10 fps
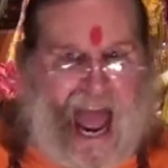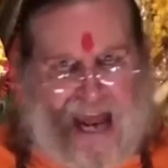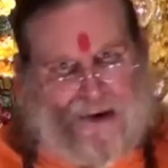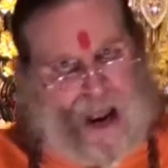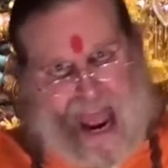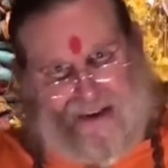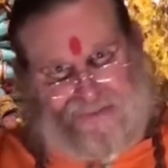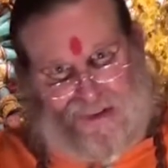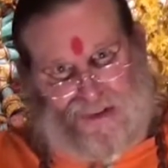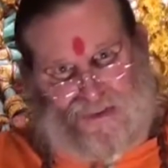And you
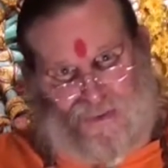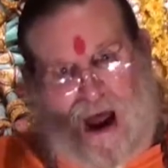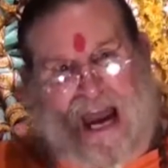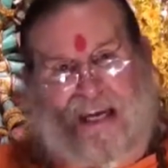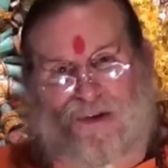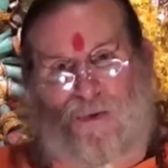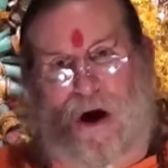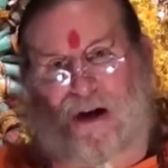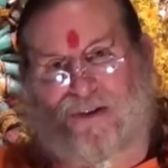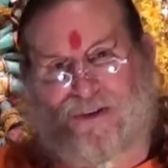have to try to
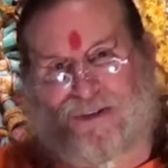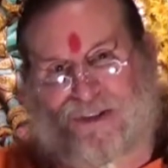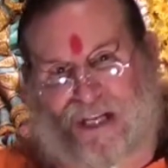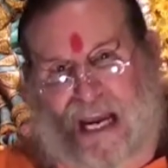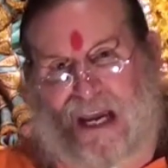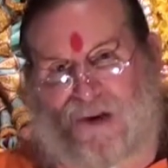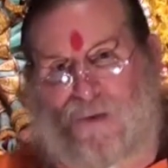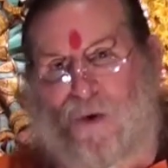understand